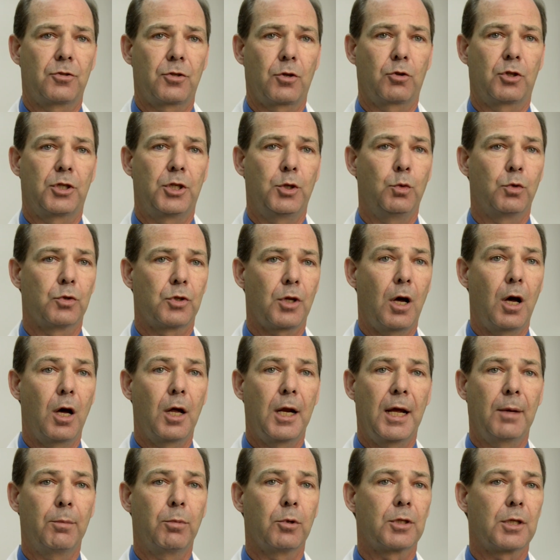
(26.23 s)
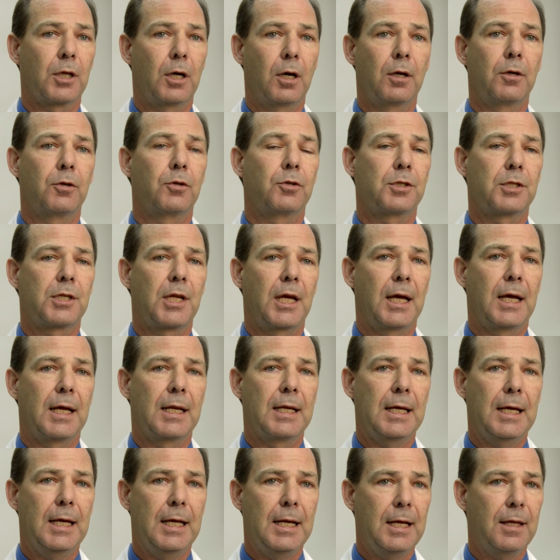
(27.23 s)
so she was unable to
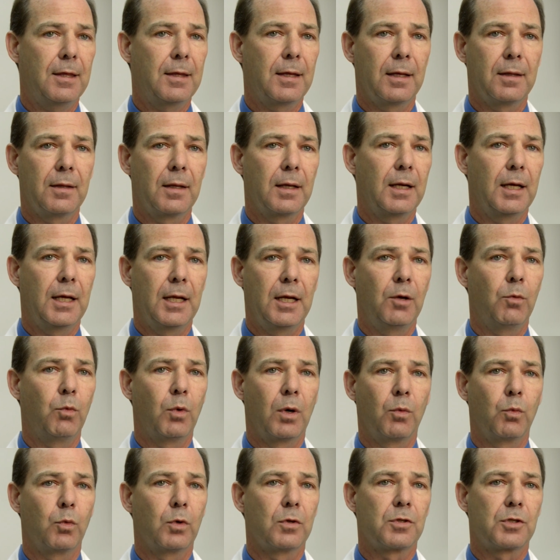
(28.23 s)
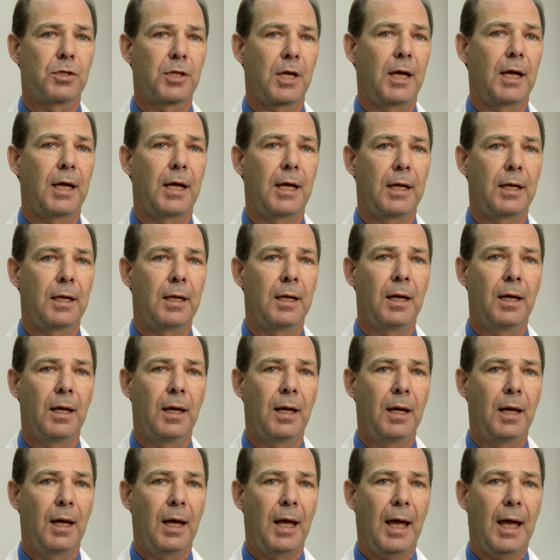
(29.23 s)
understand anything that anyone was saying,
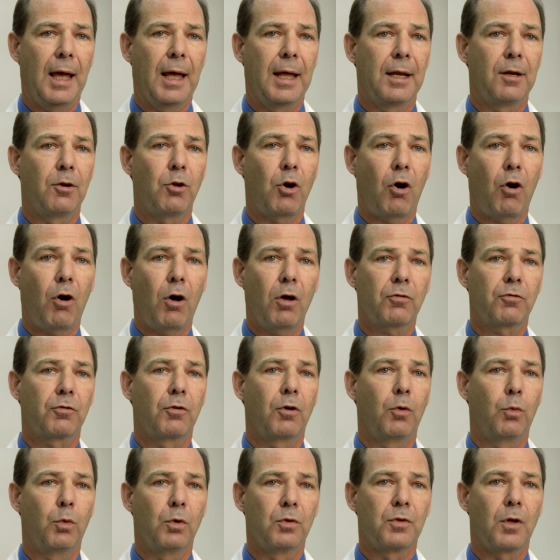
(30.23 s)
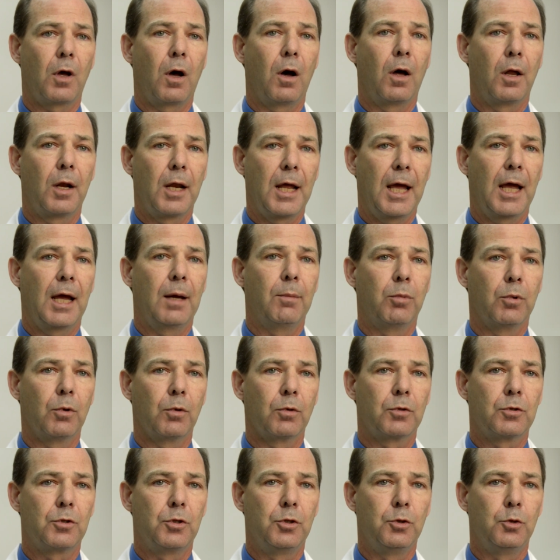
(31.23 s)
and also was
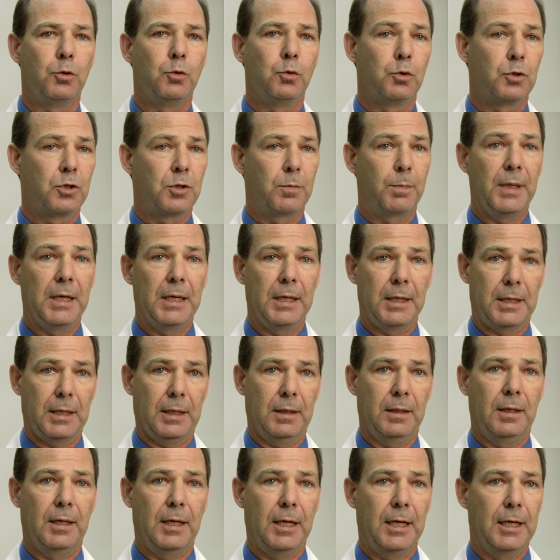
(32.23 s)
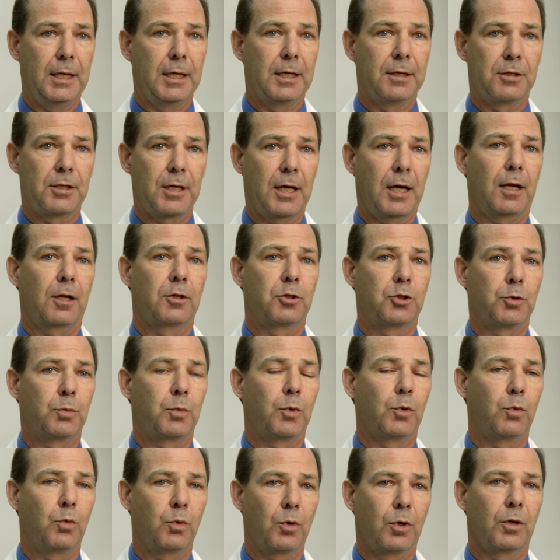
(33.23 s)
unable to speak any
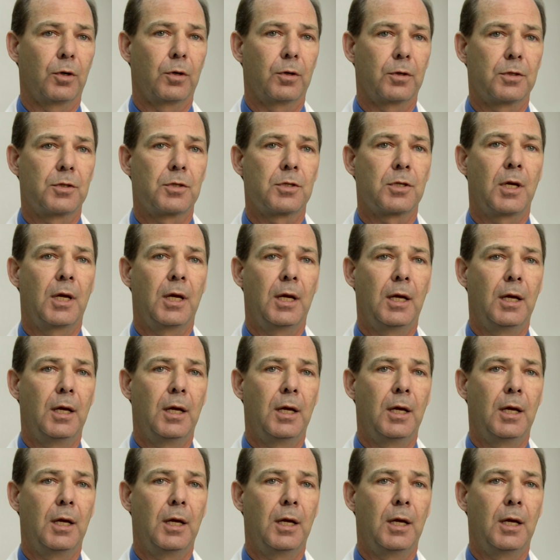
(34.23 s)
intelligible words.